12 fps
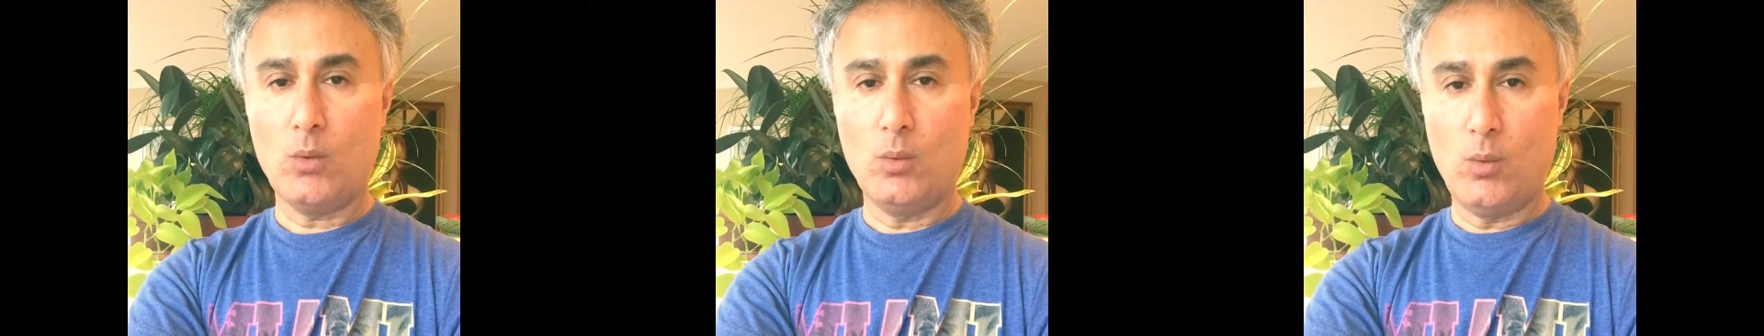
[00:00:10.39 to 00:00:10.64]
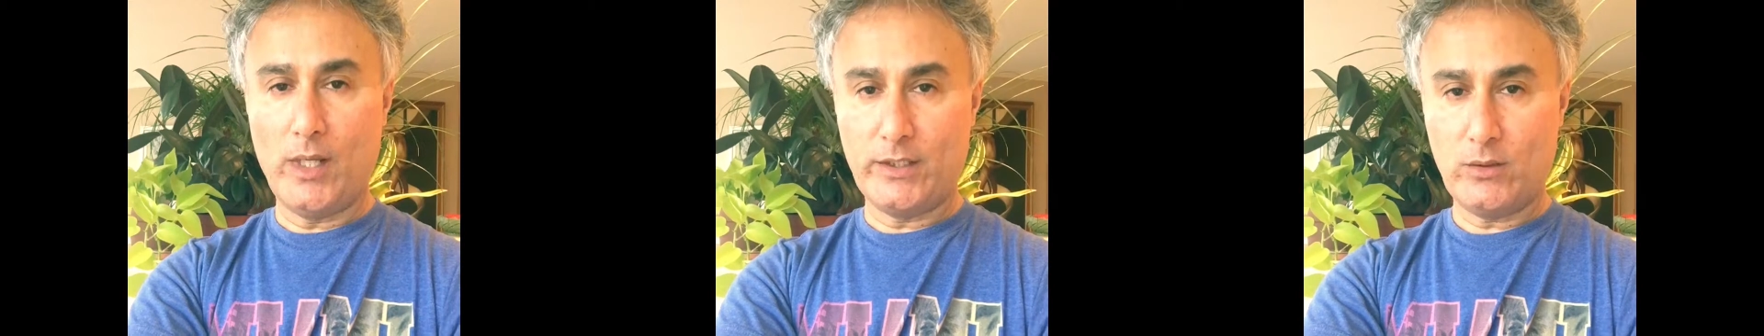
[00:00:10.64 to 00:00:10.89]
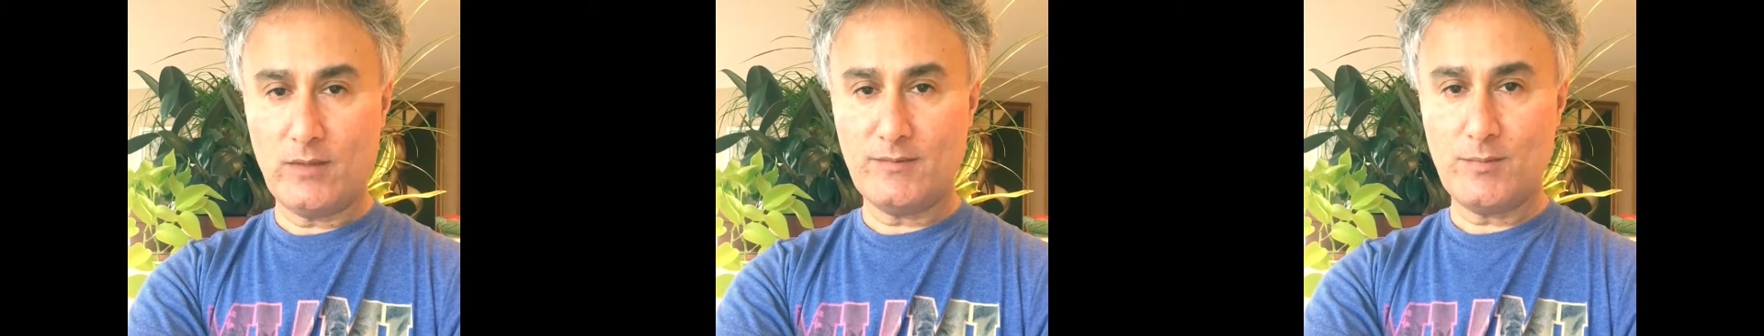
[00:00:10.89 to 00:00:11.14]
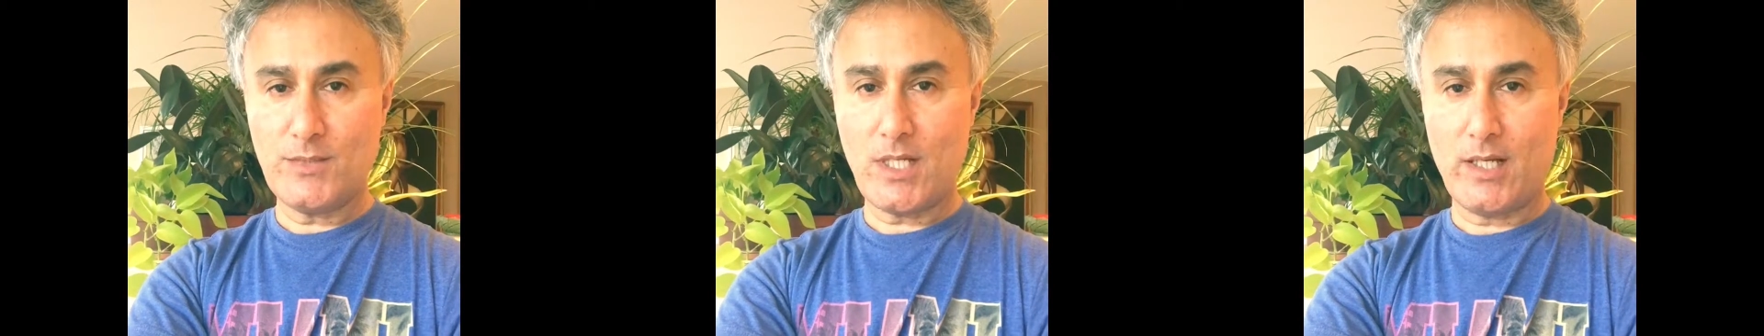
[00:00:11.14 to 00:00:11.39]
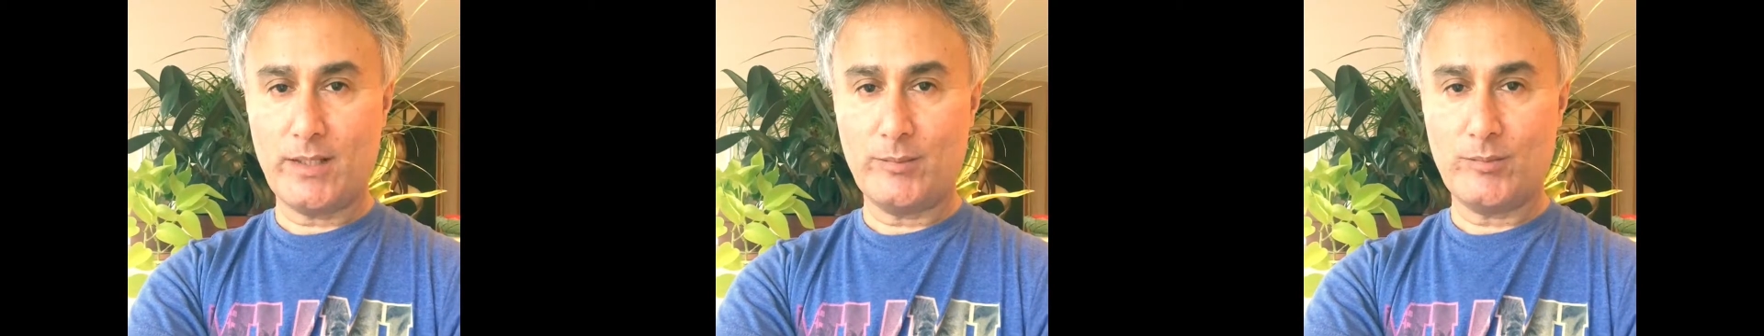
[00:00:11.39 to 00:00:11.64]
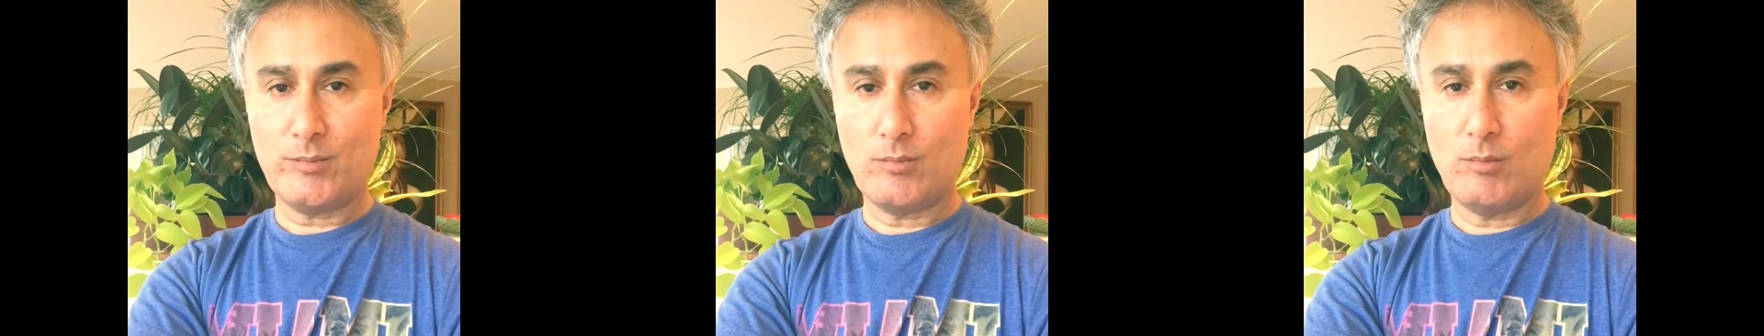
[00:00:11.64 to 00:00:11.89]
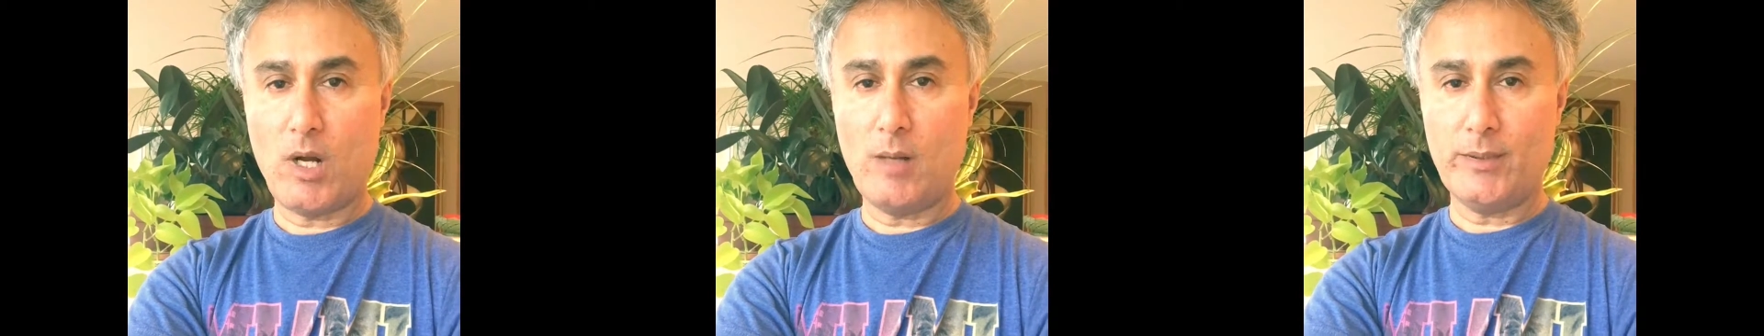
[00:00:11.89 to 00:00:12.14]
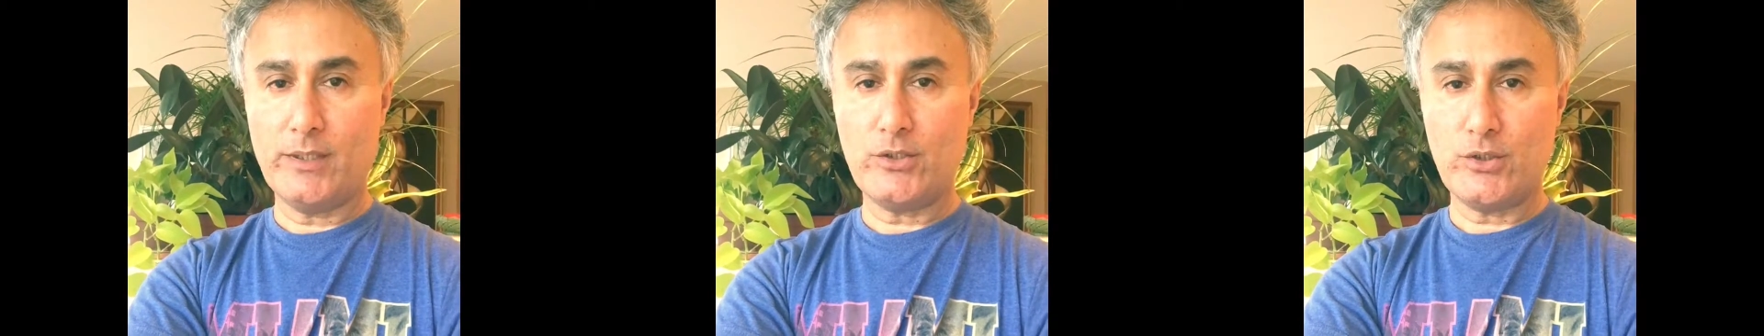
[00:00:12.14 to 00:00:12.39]
When you have some time,
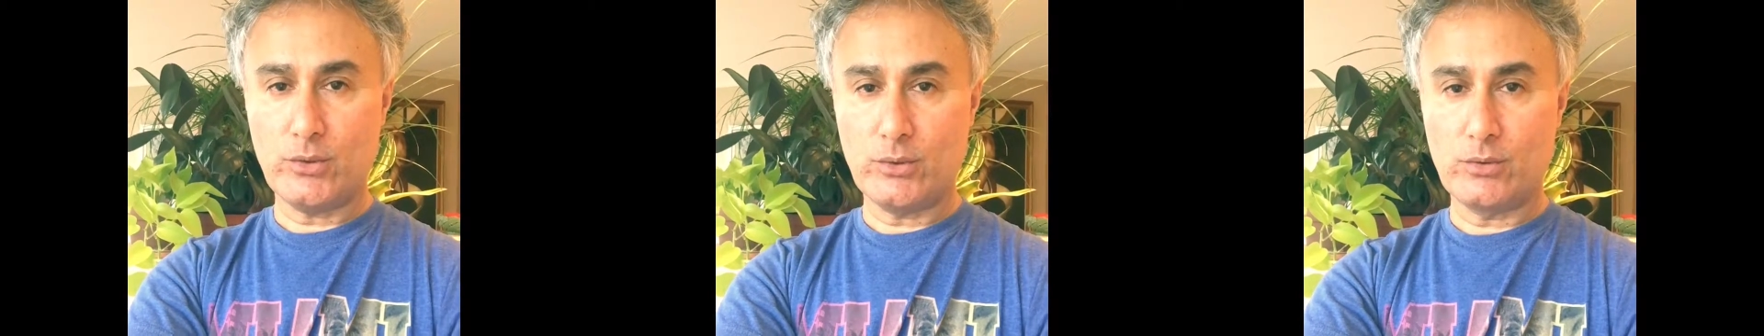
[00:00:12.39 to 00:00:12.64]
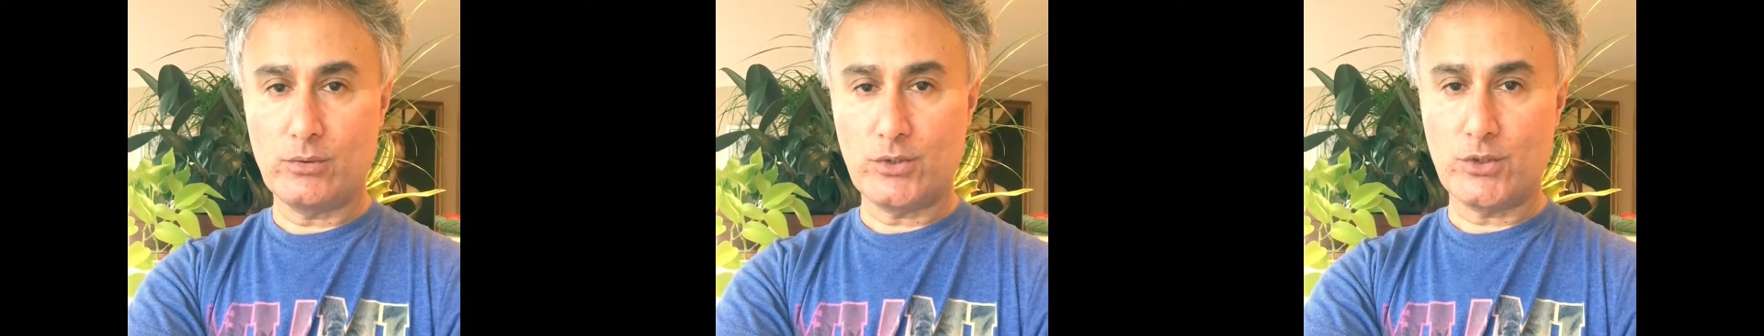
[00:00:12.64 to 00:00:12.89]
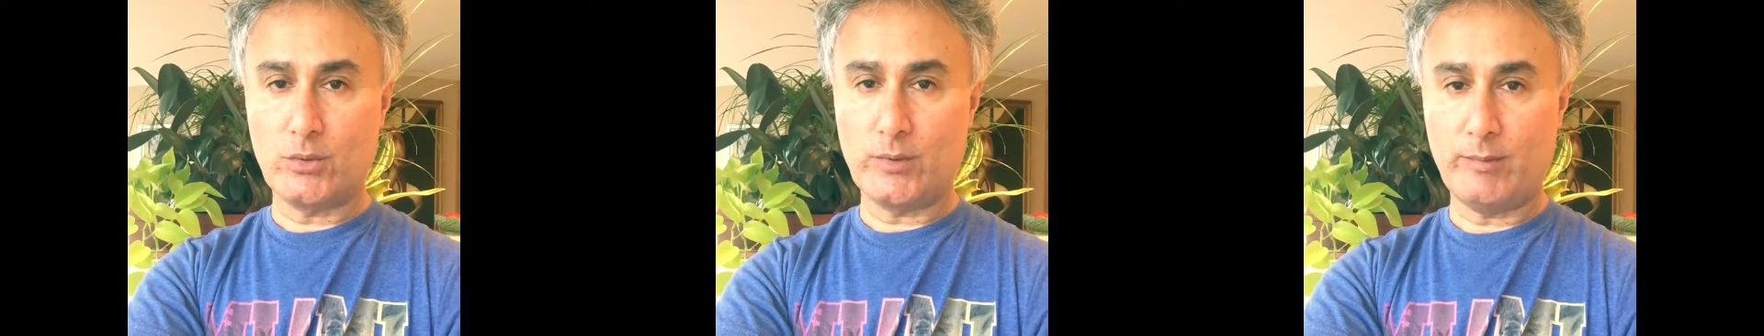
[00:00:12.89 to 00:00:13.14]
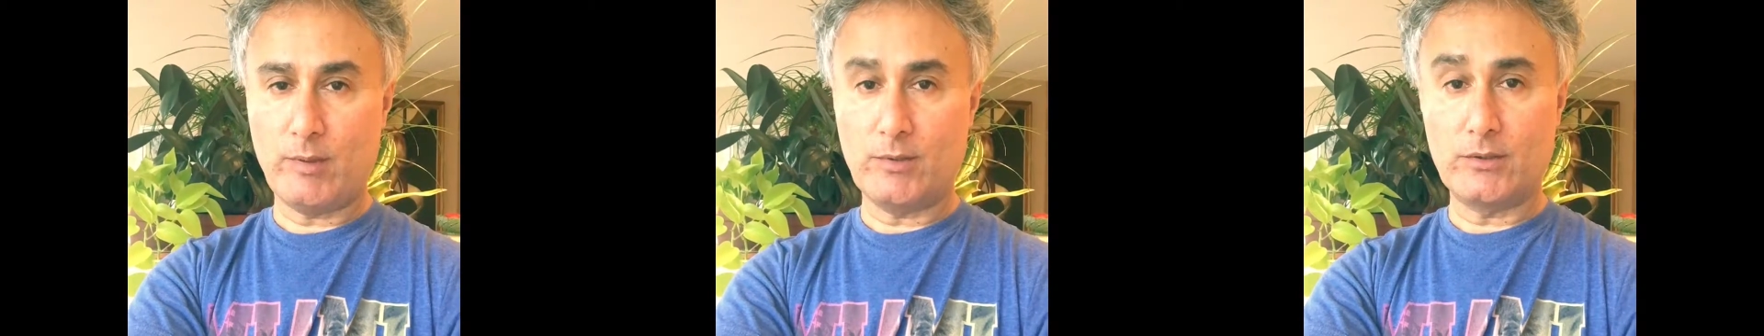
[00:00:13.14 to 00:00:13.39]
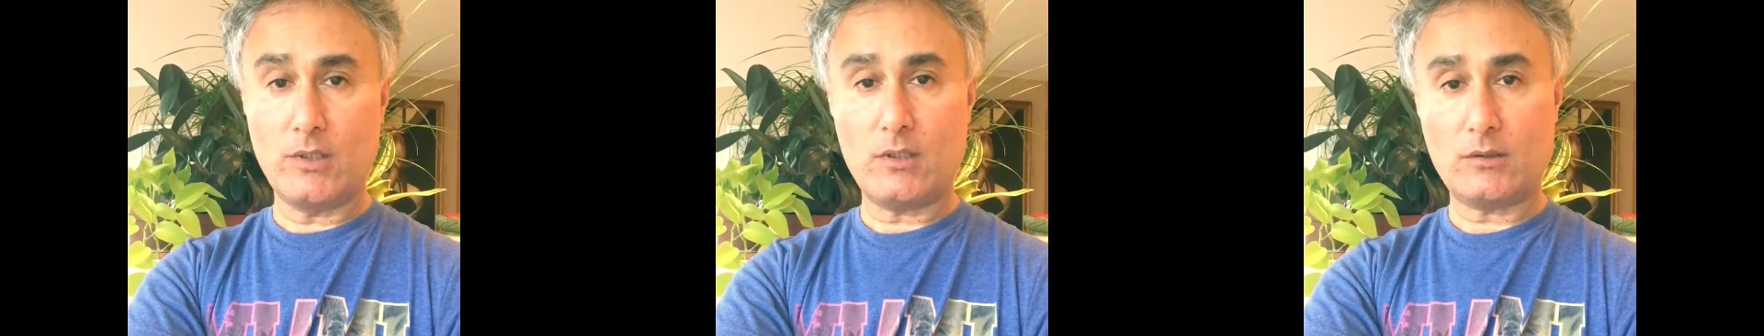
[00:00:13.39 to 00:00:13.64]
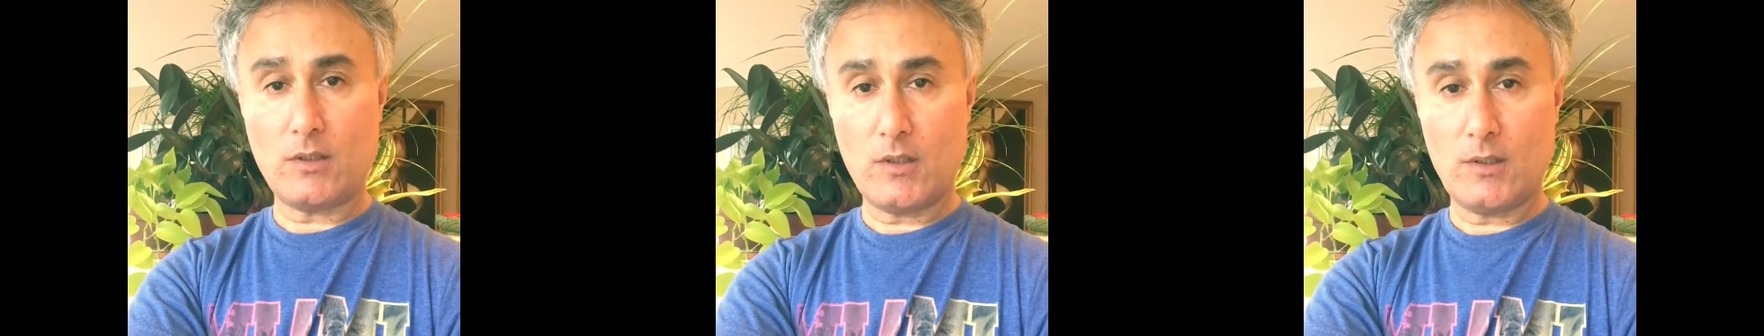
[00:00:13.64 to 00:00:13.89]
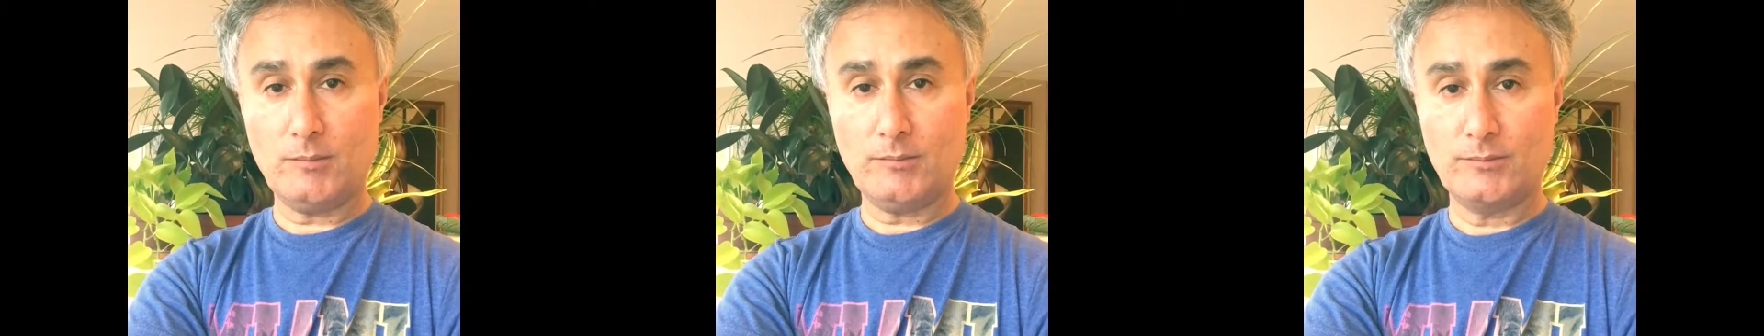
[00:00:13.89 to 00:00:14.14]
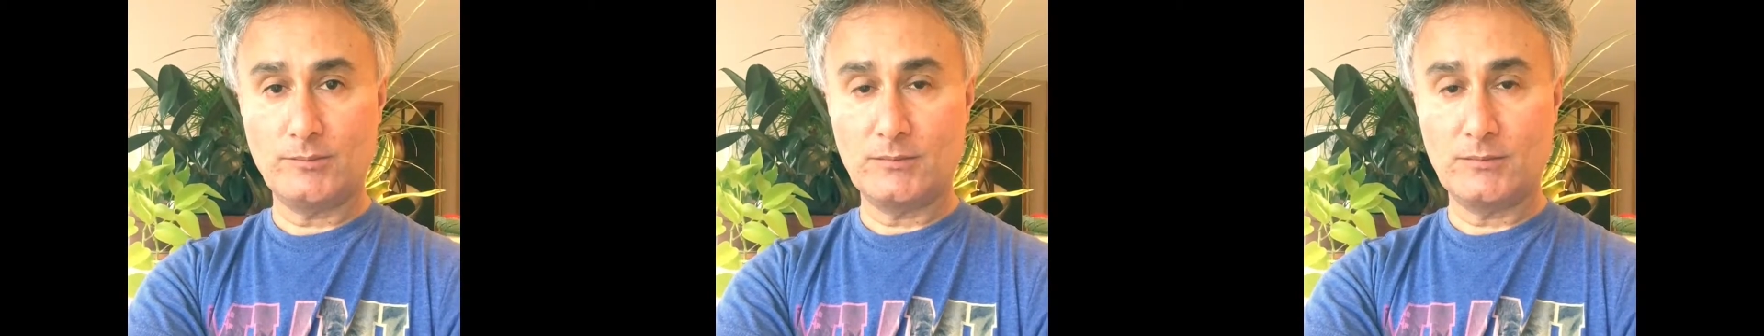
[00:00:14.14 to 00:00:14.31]
pop into jewelrybubble.com,